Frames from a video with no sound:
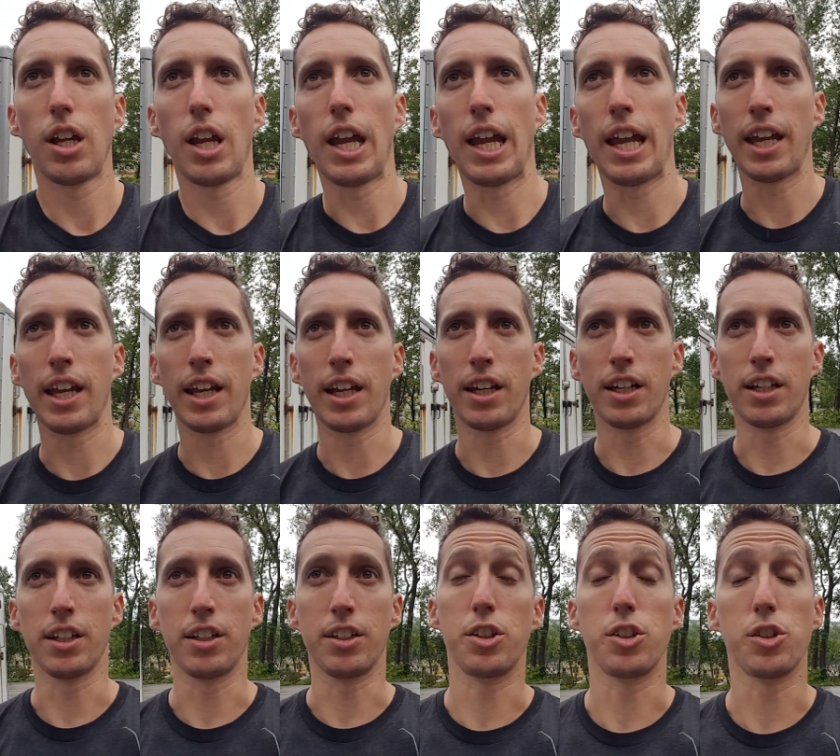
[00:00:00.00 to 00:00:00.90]

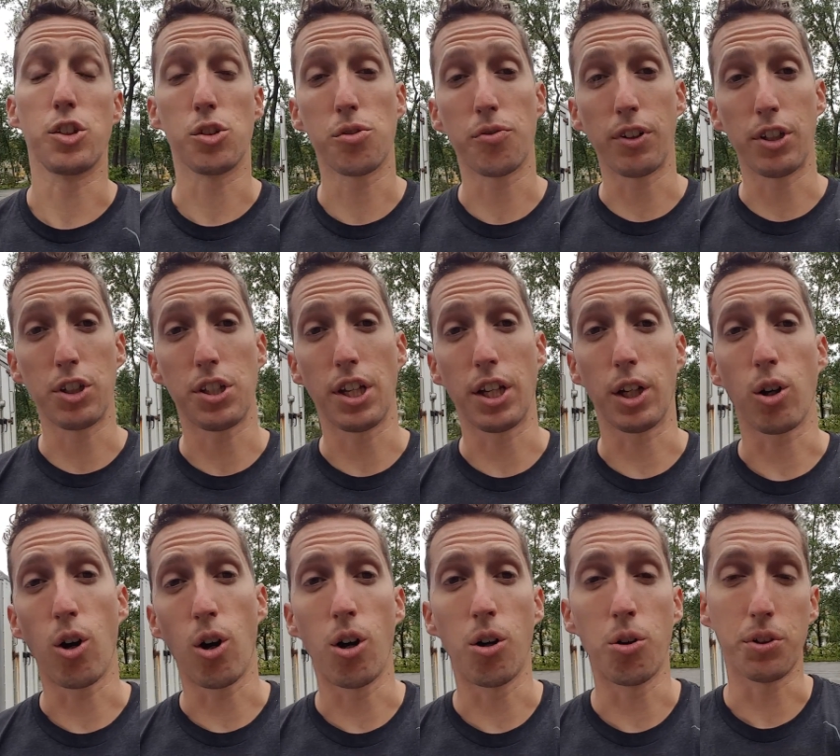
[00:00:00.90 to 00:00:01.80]
and just finished that
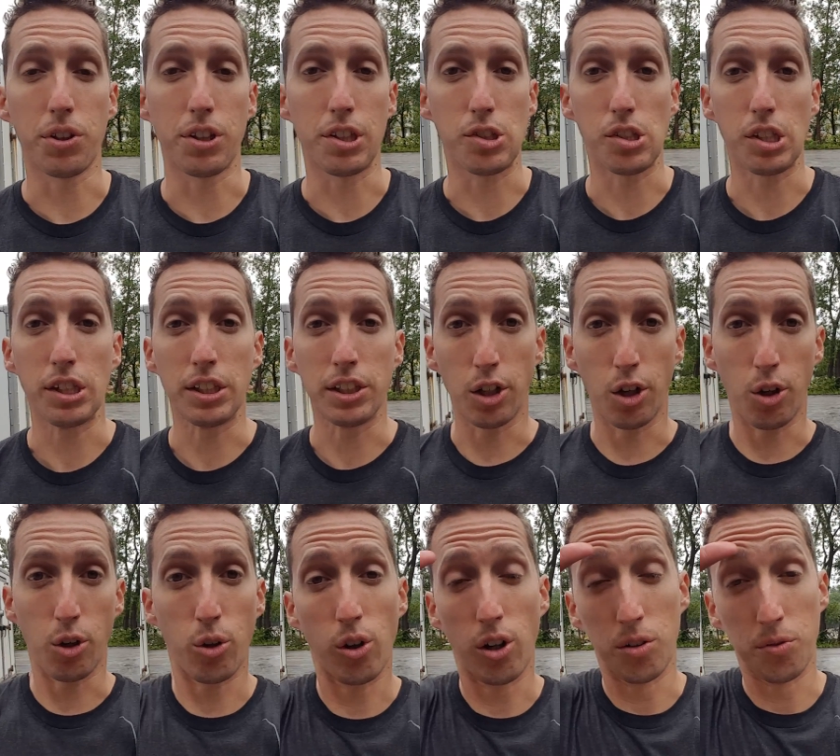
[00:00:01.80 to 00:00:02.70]
call with the
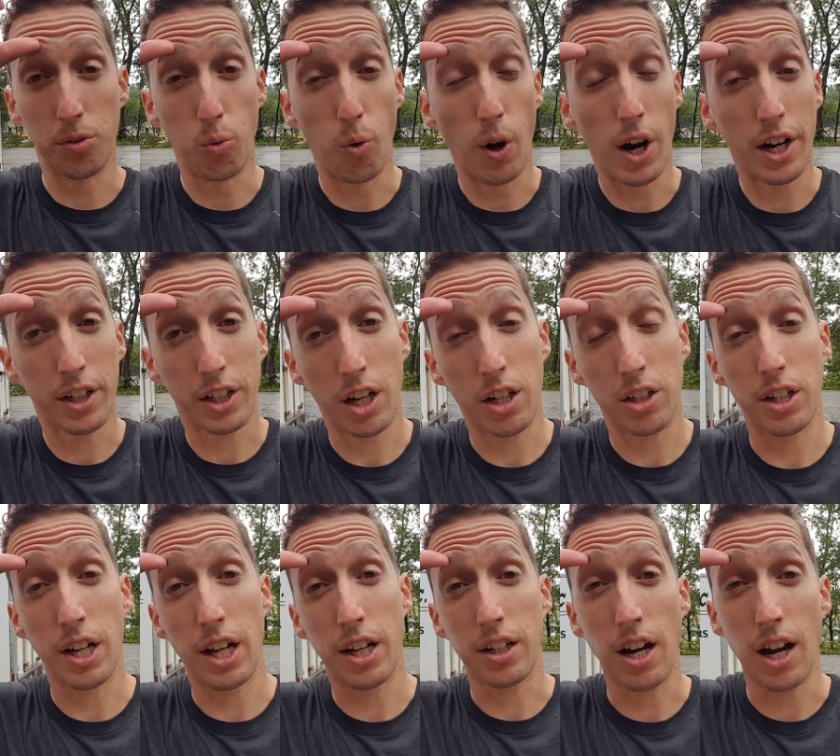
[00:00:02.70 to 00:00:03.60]
CEO of the
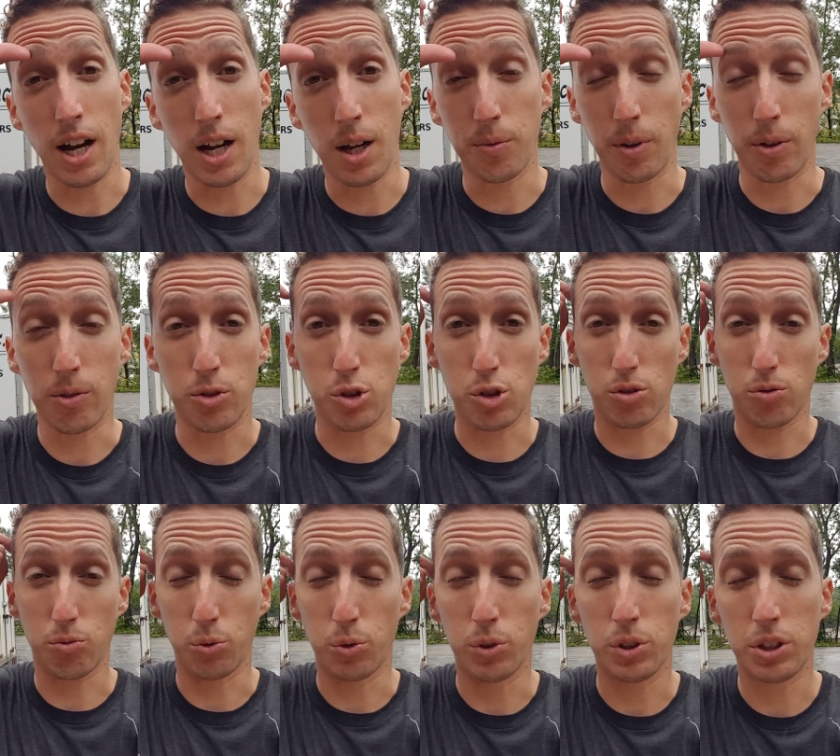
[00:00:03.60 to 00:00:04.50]
wirecutter.com. That
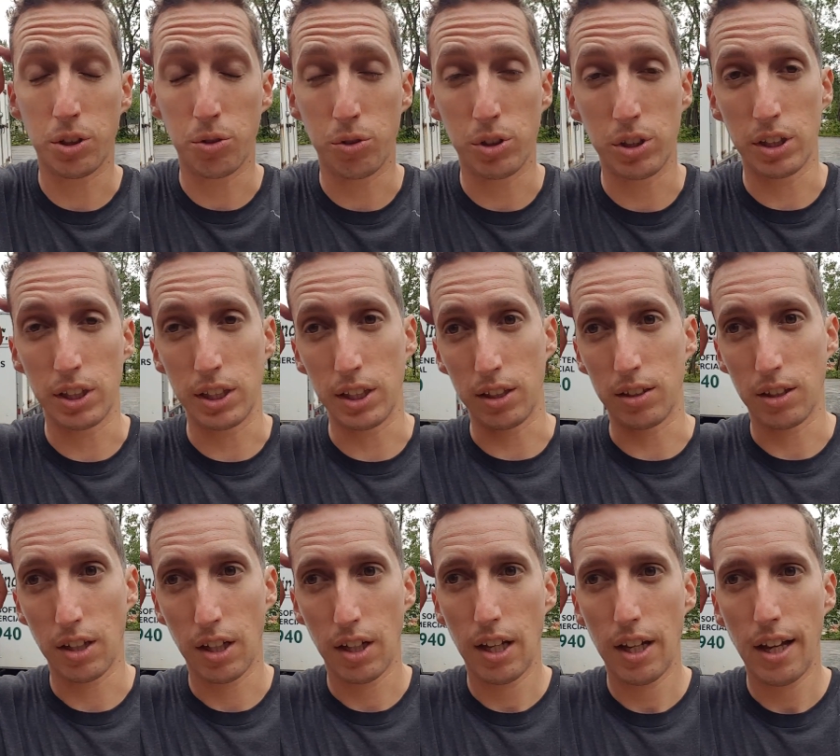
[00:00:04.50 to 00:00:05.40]
was really, really
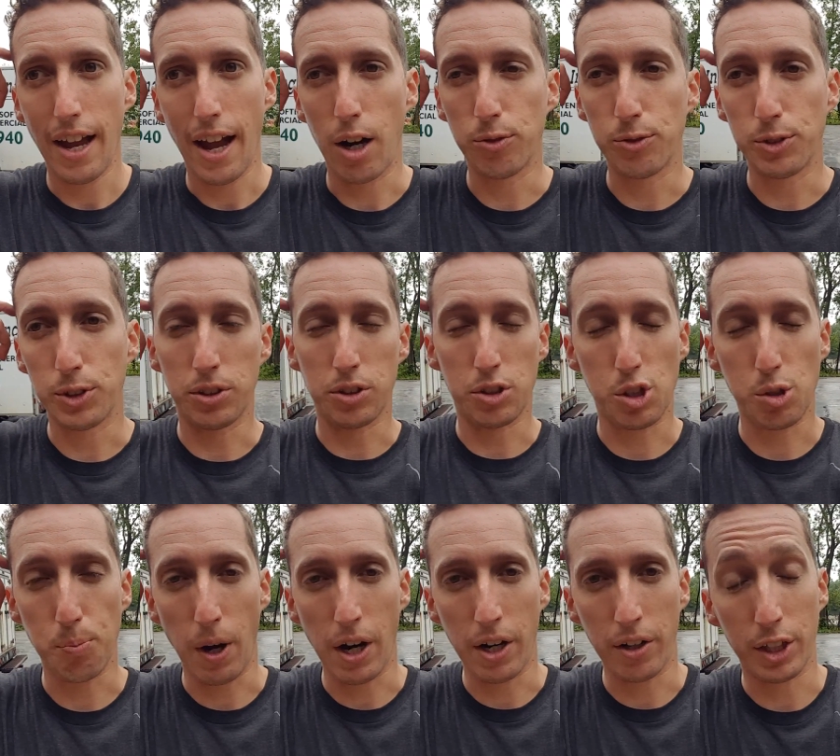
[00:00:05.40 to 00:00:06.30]
helpful,
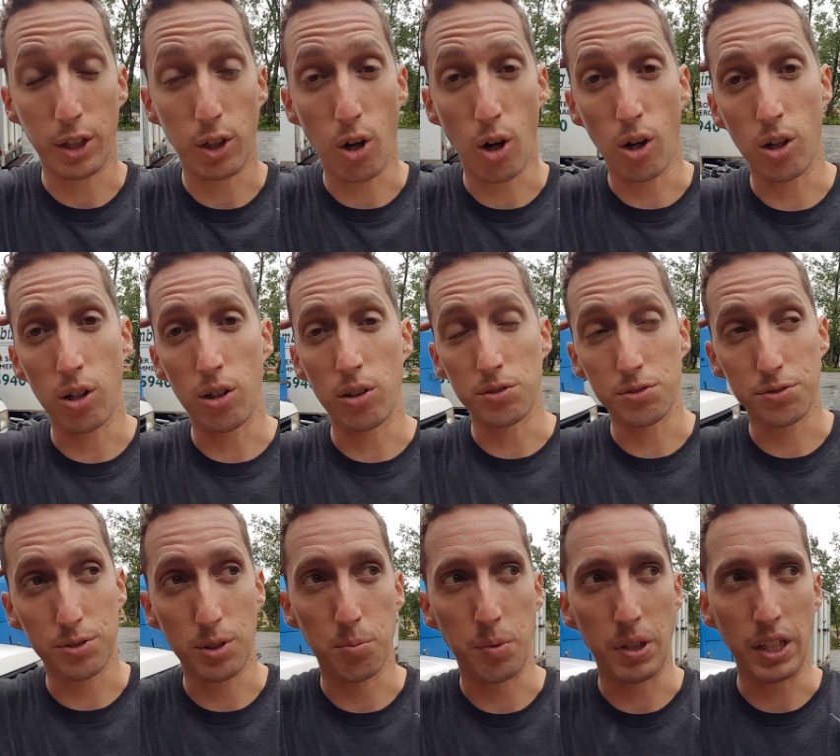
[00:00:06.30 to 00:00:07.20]
inspiring call
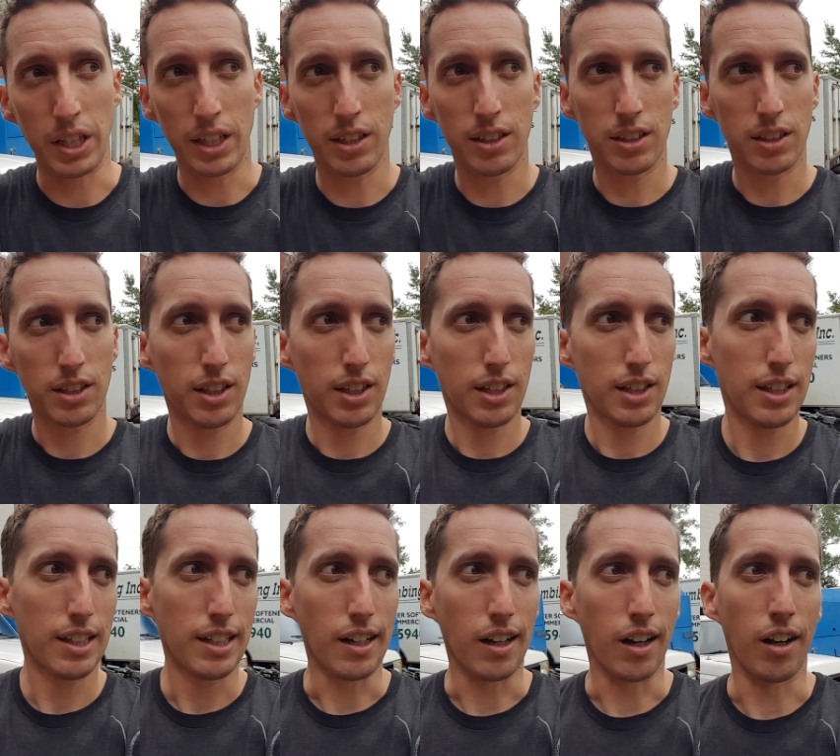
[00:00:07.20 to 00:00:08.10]
for me.
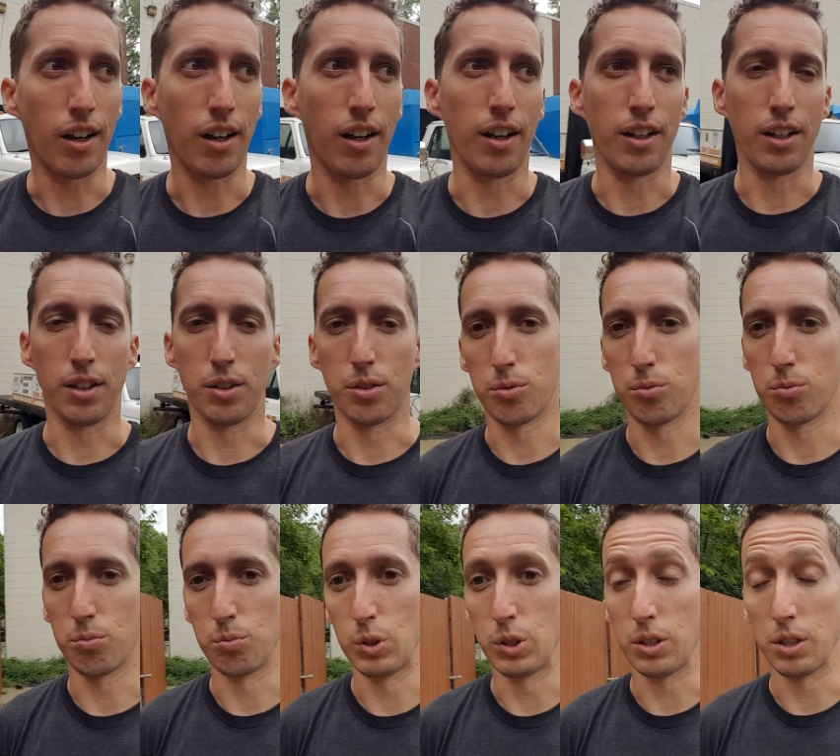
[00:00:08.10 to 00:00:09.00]
Uh,
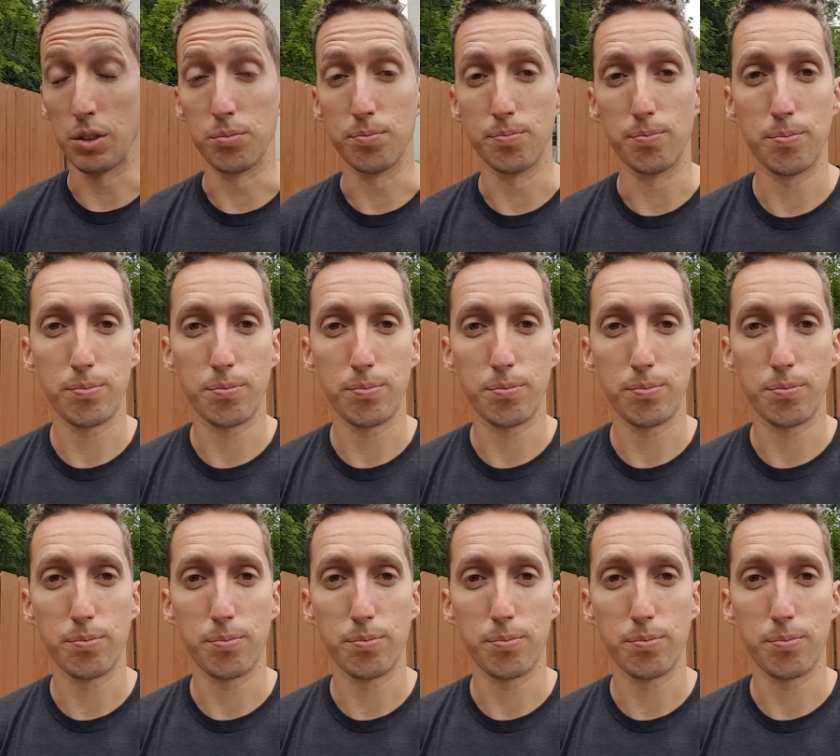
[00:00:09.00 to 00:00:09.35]
really